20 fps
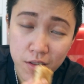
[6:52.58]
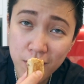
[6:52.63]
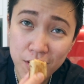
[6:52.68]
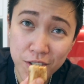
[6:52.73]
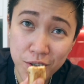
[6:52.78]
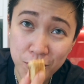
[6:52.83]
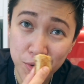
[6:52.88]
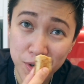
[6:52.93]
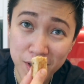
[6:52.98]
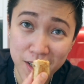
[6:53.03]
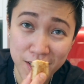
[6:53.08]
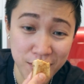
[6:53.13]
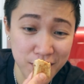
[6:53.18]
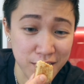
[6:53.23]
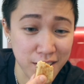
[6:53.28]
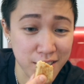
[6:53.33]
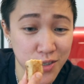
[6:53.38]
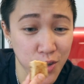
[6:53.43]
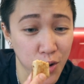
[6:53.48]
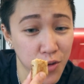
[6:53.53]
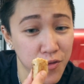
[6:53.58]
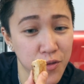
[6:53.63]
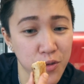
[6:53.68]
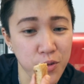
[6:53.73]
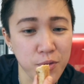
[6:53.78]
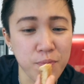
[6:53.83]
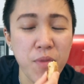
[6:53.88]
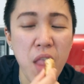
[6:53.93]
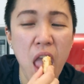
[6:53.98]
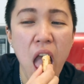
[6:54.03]
It's really good, the
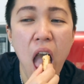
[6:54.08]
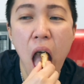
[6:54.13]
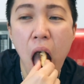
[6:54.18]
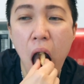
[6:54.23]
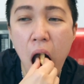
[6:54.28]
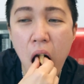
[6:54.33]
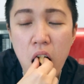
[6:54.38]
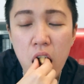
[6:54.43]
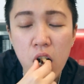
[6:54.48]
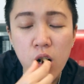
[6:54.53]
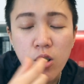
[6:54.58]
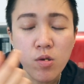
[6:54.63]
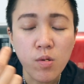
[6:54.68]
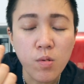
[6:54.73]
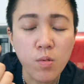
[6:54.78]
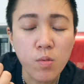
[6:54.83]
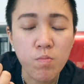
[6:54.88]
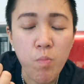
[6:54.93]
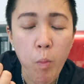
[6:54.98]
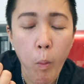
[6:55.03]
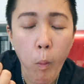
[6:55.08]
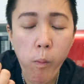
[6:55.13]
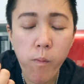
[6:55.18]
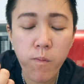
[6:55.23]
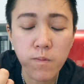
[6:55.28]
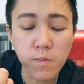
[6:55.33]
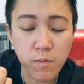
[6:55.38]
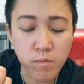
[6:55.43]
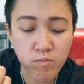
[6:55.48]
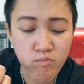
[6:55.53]
tofu.
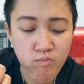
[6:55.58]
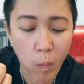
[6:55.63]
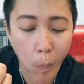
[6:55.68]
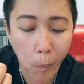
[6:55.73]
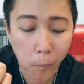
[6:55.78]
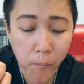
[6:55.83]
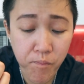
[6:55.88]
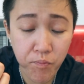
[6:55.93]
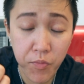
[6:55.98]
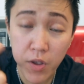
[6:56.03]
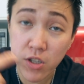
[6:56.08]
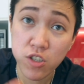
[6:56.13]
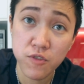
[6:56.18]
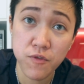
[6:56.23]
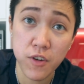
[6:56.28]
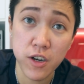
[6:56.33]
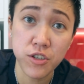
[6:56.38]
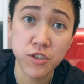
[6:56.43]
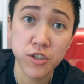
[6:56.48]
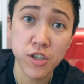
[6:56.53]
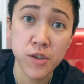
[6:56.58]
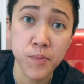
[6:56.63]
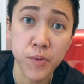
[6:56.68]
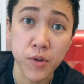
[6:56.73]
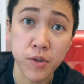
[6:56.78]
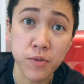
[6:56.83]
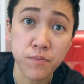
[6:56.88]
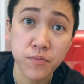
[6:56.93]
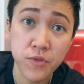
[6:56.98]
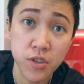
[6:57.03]
And it's very
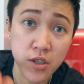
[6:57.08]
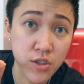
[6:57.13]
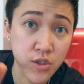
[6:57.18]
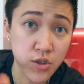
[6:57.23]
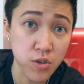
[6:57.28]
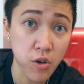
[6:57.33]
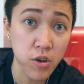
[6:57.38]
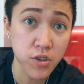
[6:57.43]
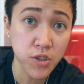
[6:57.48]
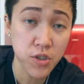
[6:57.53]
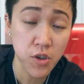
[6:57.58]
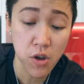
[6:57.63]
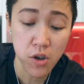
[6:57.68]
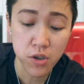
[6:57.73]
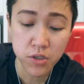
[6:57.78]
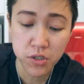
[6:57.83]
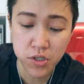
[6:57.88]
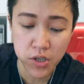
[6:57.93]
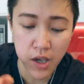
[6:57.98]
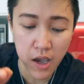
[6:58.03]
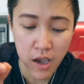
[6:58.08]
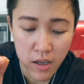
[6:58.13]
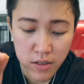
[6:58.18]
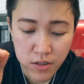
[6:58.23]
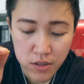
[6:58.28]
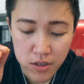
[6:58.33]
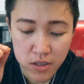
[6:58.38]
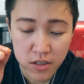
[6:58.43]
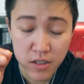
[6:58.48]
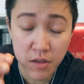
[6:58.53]
simple, just soy sauce
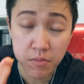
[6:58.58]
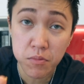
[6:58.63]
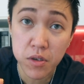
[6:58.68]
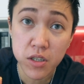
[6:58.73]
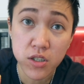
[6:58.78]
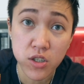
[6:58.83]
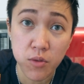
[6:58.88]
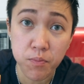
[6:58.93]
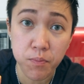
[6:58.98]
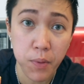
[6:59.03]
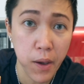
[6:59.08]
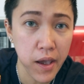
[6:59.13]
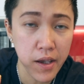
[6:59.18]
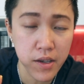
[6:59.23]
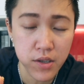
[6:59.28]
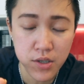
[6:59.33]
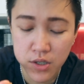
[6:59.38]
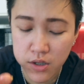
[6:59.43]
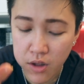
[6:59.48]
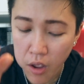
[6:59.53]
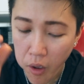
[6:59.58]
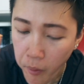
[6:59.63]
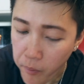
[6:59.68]
and just the miso paste.